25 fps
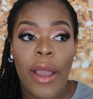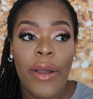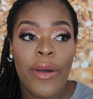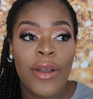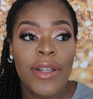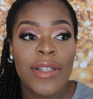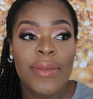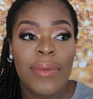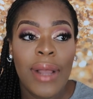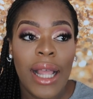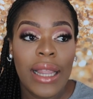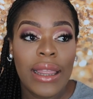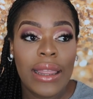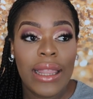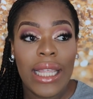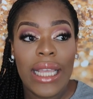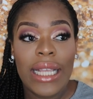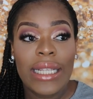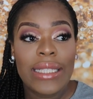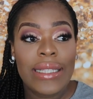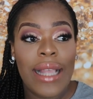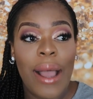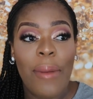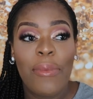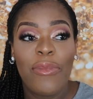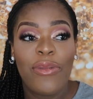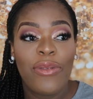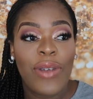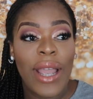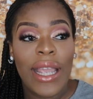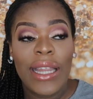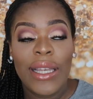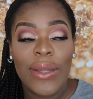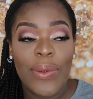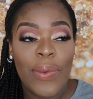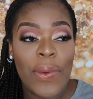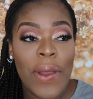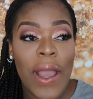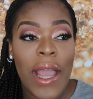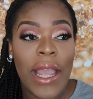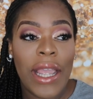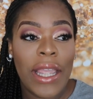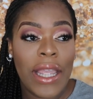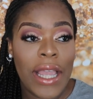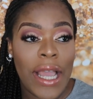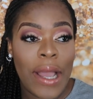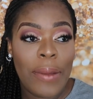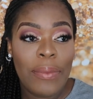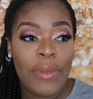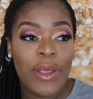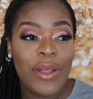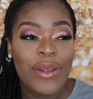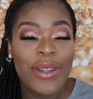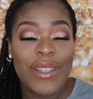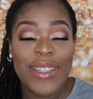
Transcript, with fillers: My husband thinks I'm fine the way I am.